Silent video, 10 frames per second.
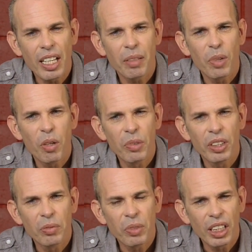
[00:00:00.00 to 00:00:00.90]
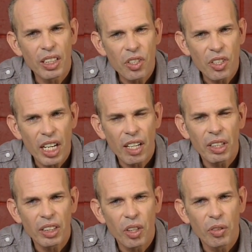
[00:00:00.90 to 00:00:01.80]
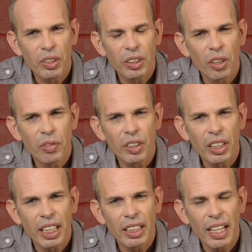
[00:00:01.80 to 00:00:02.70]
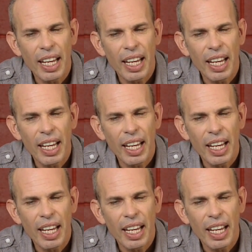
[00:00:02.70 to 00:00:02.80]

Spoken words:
that moment and we can share it over and over again.